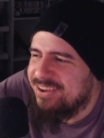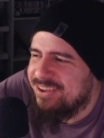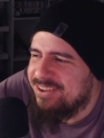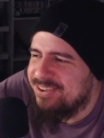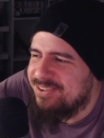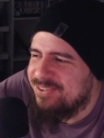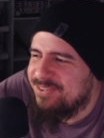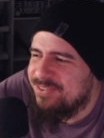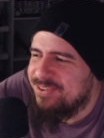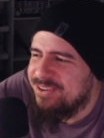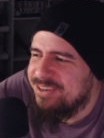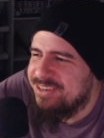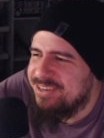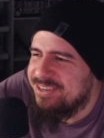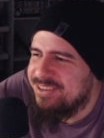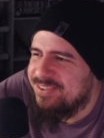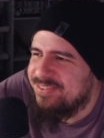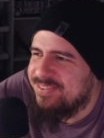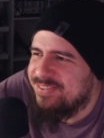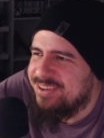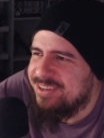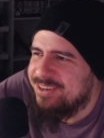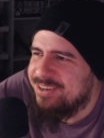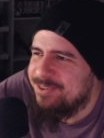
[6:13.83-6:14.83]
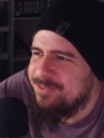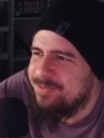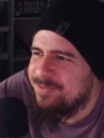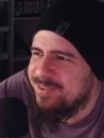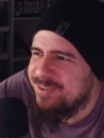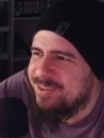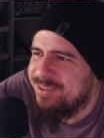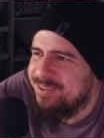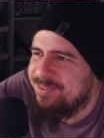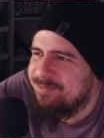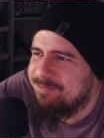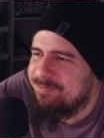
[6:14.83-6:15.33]
I don't really want
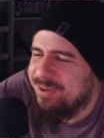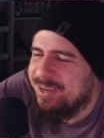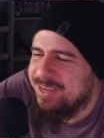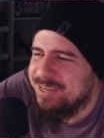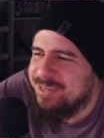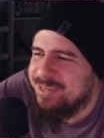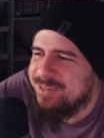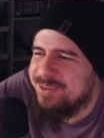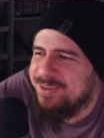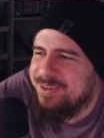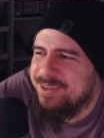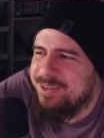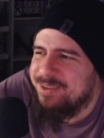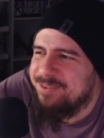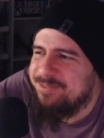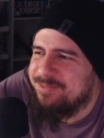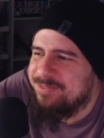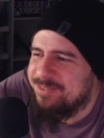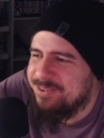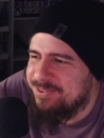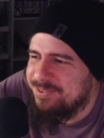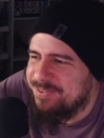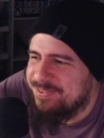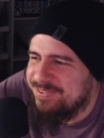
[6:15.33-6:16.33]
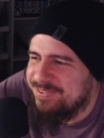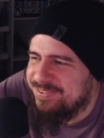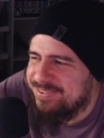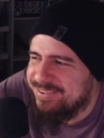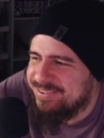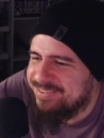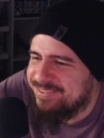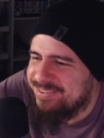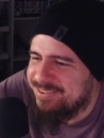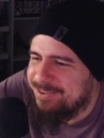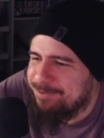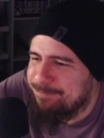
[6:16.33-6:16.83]
to buy COD for no
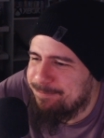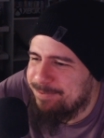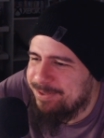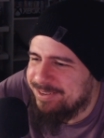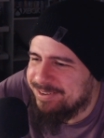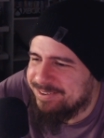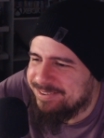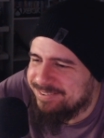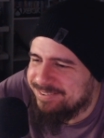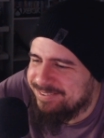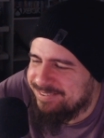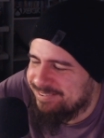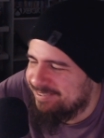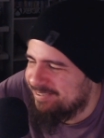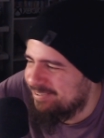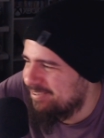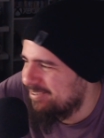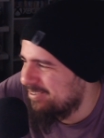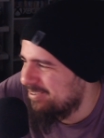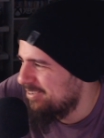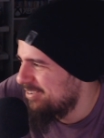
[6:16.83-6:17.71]
60 bucks.